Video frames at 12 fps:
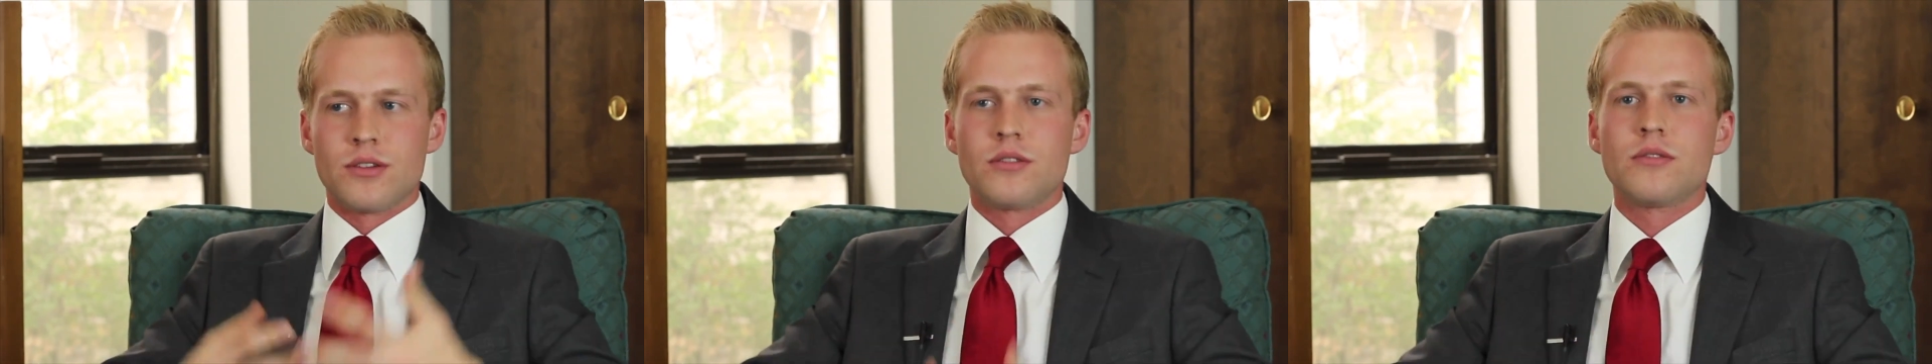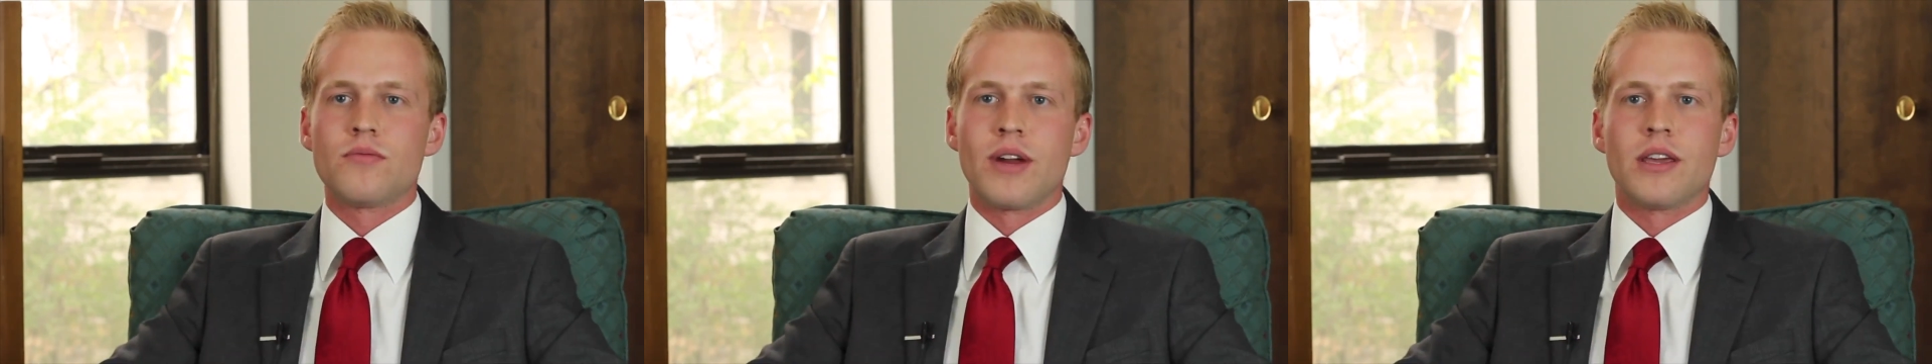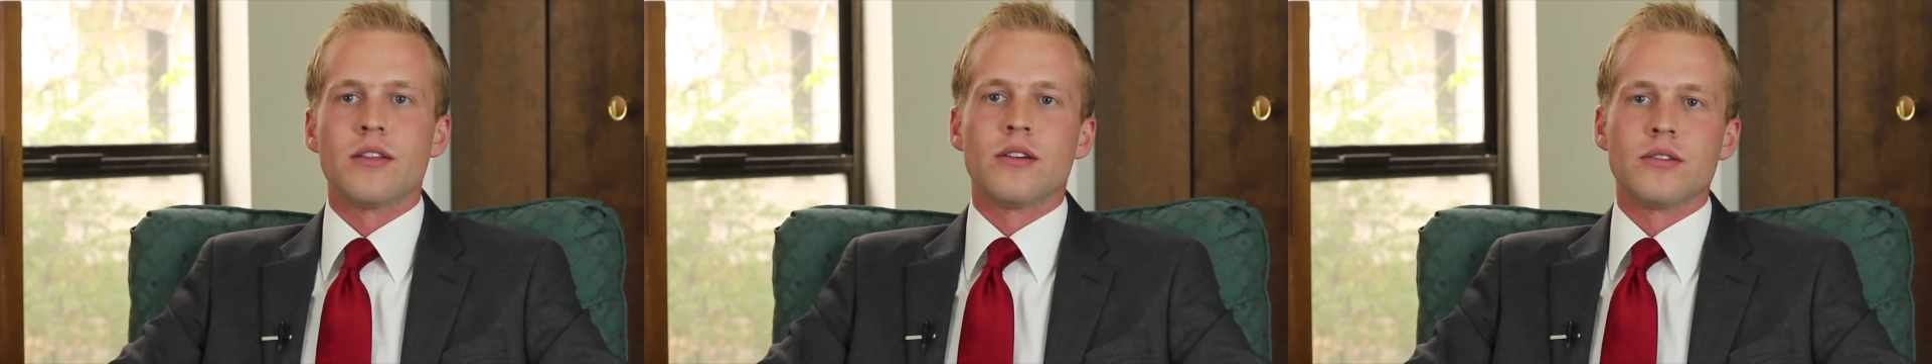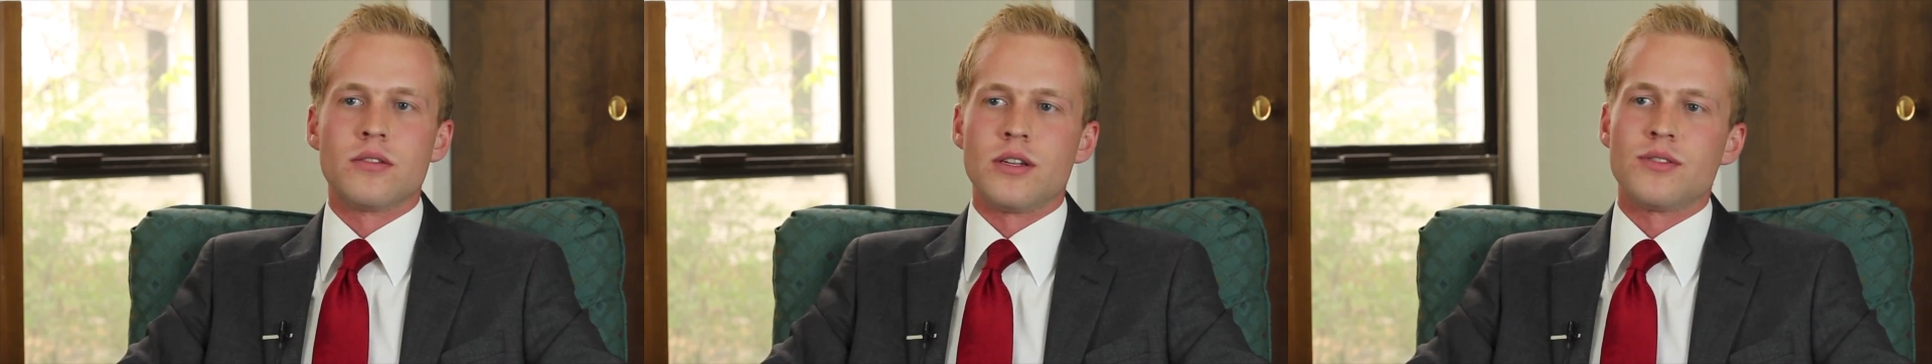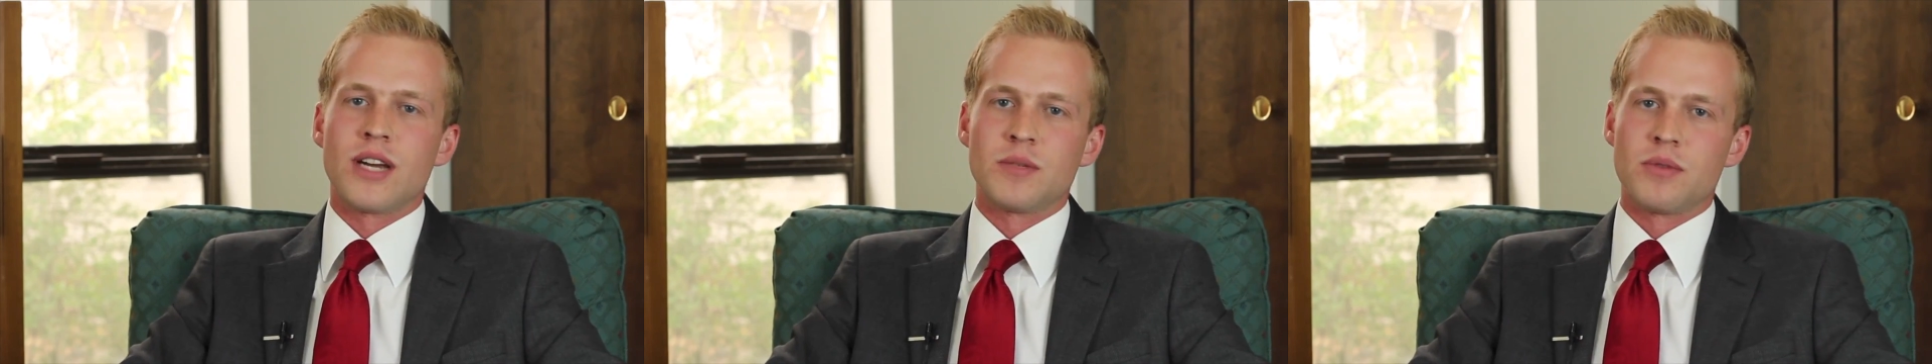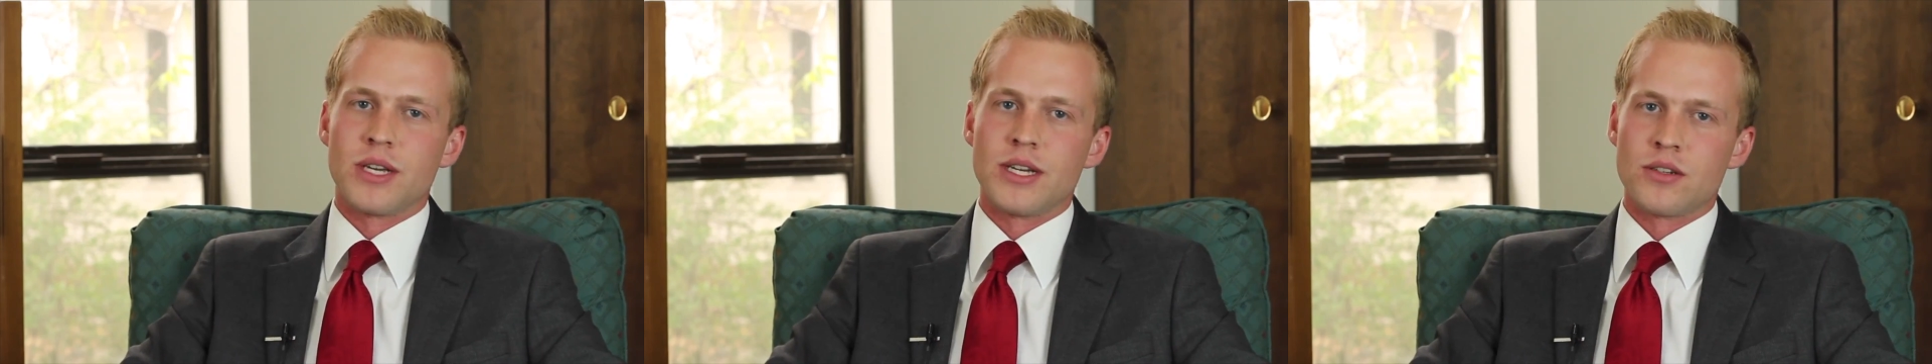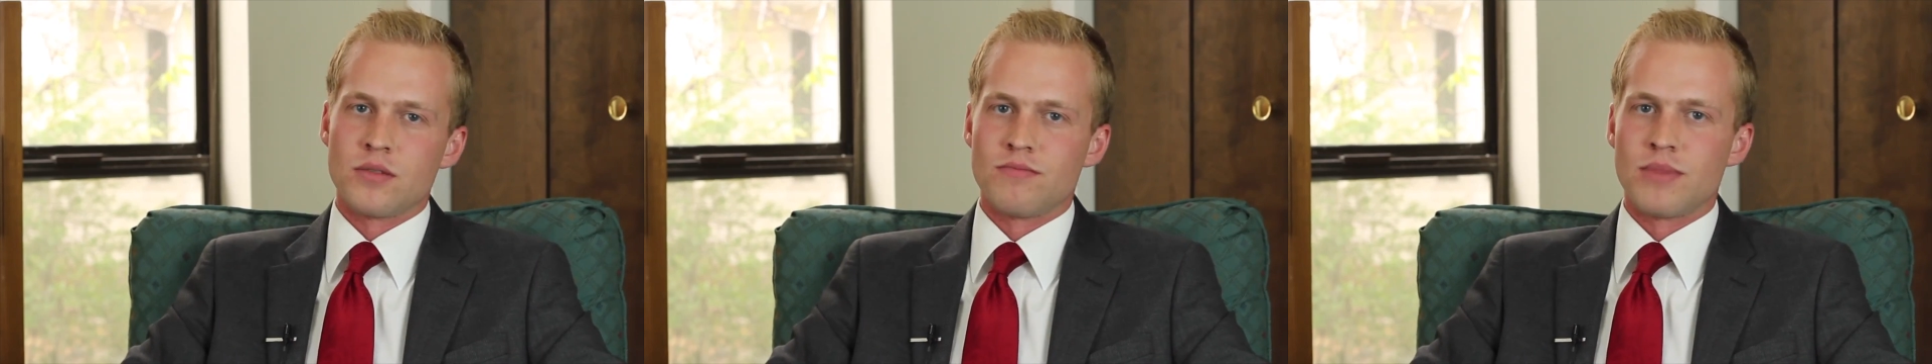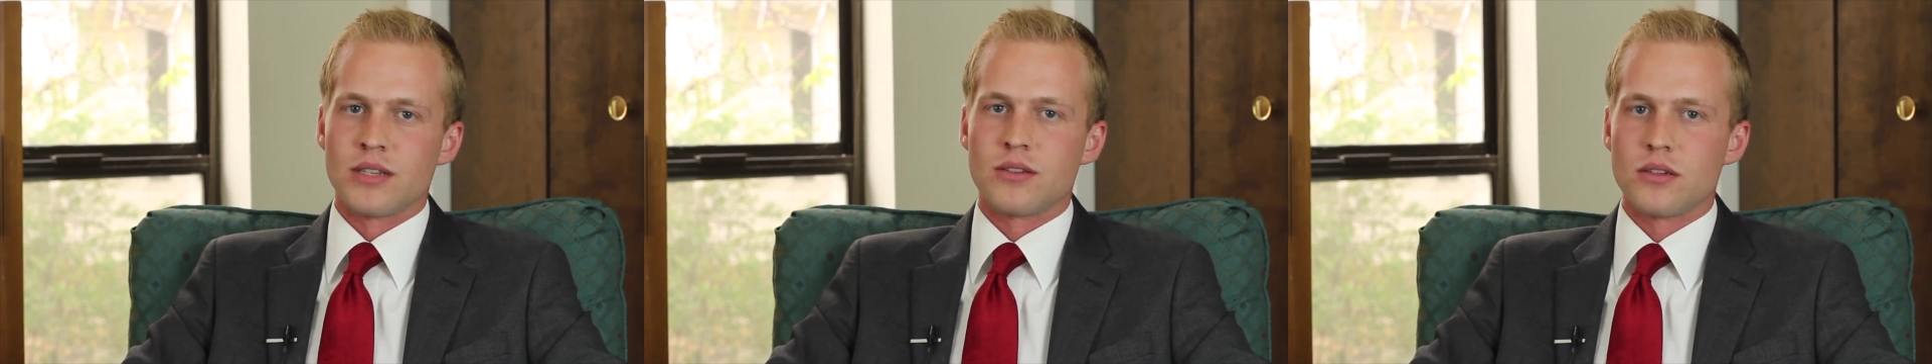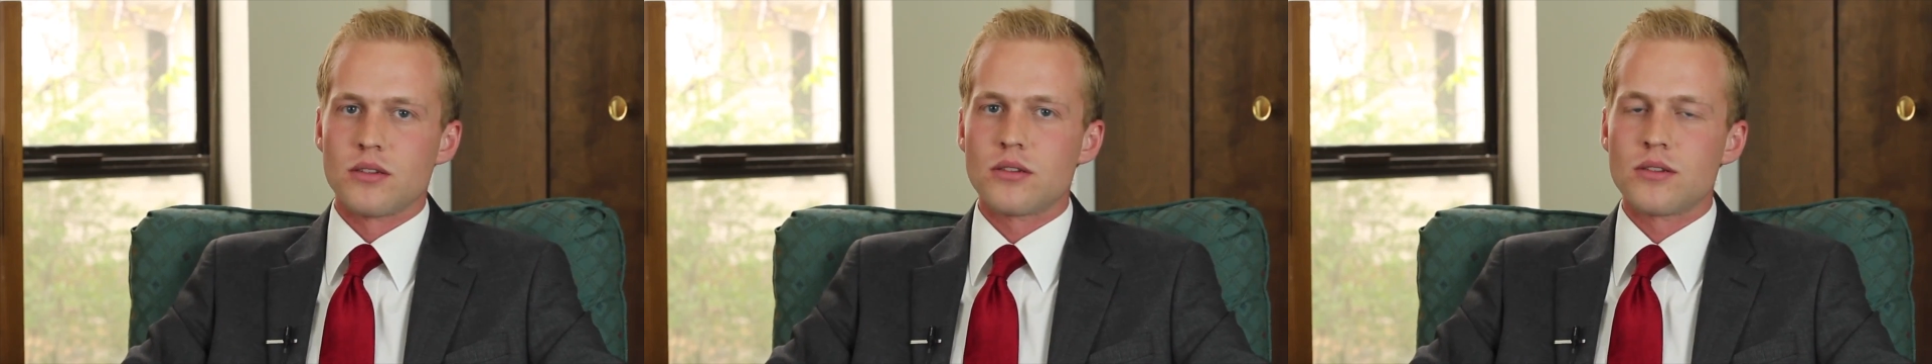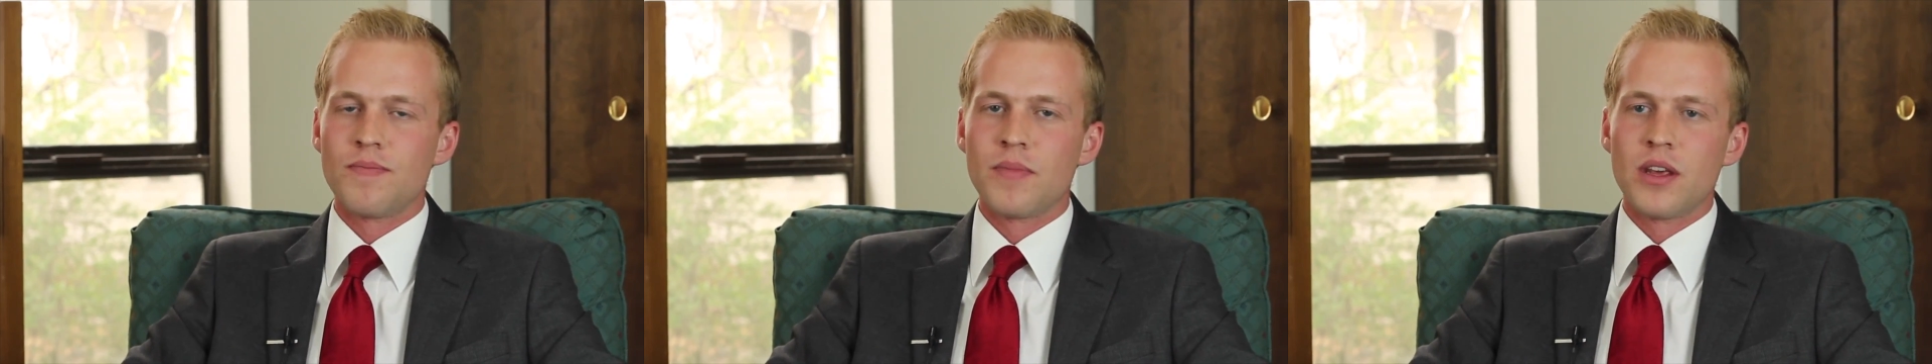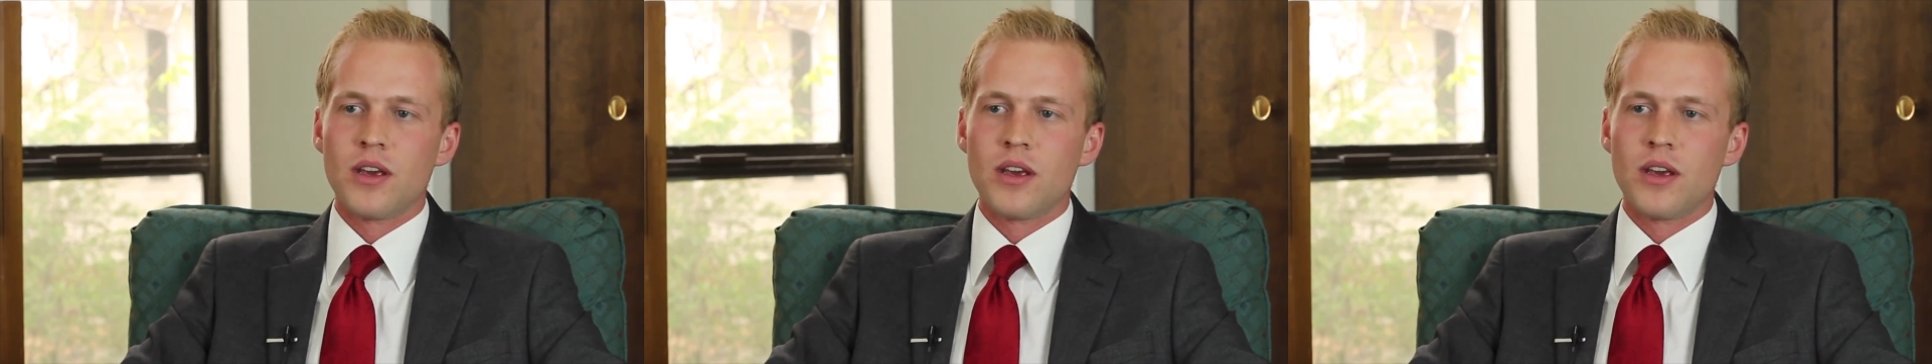just regular city transportation buses.